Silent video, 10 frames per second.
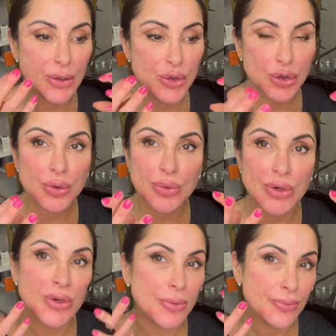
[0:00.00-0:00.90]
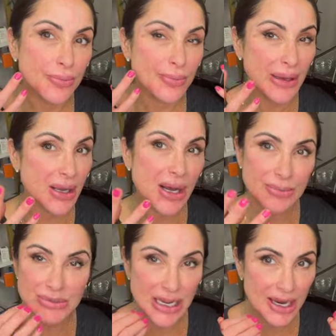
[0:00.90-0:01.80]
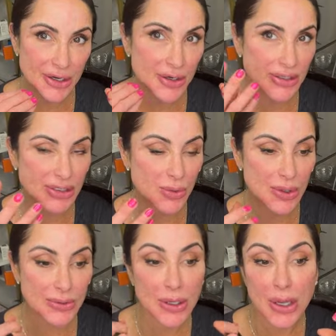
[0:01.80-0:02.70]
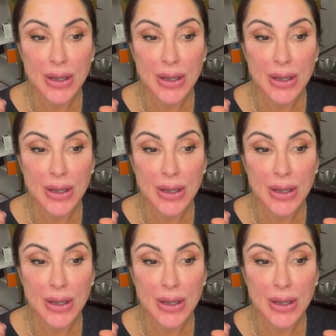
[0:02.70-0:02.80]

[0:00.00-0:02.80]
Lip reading: you will become tighter and swollen.